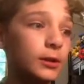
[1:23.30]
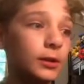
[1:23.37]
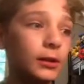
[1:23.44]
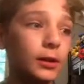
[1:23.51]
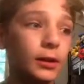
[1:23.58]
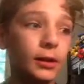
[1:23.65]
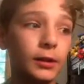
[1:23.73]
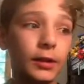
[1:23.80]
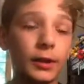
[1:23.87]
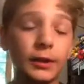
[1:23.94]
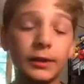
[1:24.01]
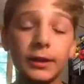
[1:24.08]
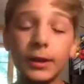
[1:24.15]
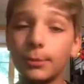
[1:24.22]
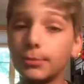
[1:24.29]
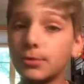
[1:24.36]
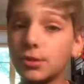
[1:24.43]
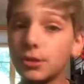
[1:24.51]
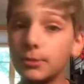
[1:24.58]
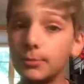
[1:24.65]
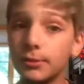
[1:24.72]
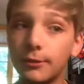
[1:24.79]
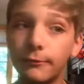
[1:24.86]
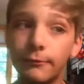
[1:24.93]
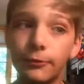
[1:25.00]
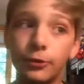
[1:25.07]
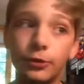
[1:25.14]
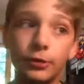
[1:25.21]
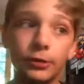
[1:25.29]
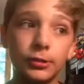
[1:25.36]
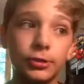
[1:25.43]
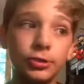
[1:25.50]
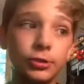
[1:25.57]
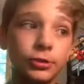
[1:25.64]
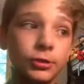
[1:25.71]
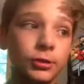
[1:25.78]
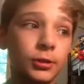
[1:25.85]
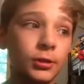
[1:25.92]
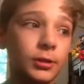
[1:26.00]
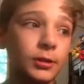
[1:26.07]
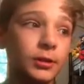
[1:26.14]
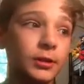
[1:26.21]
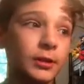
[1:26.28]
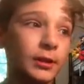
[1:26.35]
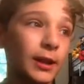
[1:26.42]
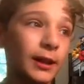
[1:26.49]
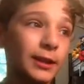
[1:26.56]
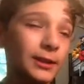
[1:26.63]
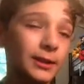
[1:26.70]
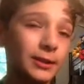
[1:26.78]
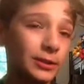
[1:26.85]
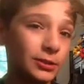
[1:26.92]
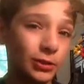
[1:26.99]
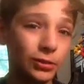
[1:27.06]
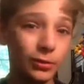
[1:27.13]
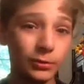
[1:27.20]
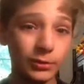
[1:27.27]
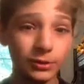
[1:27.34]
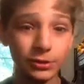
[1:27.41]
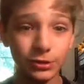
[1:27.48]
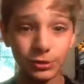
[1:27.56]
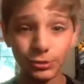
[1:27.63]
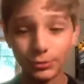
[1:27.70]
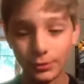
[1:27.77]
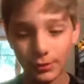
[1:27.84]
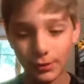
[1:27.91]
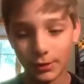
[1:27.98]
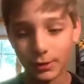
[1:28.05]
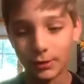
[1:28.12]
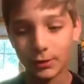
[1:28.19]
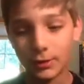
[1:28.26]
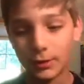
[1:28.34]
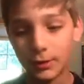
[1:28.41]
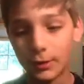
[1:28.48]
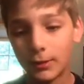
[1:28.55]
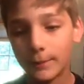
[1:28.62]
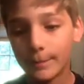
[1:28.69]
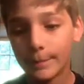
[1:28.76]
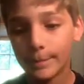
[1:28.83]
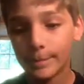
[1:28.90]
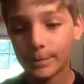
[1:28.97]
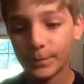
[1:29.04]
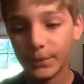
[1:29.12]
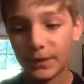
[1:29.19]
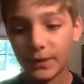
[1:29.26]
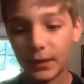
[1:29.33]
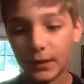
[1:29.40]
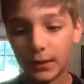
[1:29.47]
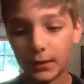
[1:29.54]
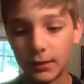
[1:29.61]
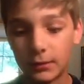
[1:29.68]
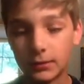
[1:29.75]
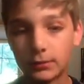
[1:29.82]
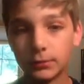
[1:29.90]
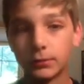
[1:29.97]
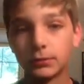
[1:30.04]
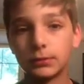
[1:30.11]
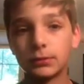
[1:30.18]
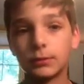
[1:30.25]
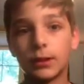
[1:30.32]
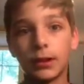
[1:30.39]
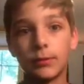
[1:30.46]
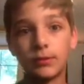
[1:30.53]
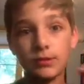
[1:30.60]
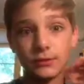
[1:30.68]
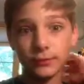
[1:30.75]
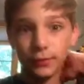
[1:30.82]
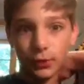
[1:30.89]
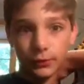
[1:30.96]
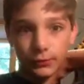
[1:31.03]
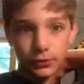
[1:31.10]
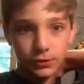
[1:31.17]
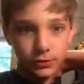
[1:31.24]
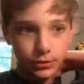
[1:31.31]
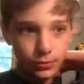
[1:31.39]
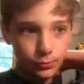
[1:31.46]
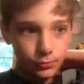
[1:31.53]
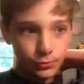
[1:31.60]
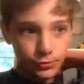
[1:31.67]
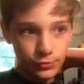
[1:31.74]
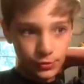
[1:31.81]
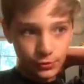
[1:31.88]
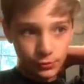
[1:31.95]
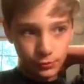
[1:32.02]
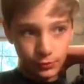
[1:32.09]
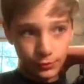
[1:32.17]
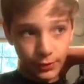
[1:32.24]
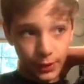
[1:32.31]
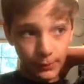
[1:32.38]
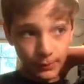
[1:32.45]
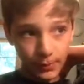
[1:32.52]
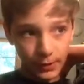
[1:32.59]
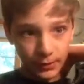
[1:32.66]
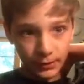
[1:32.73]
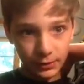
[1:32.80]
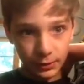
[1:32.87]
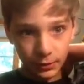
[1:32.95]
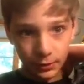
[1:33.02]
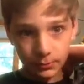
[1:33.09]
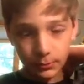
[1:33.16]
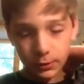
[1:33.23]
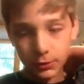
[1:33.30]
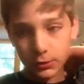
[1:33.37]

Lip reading: And I kept some of the footage, and I didn't know what to do with it. And then I was involved in a school musical that picked up.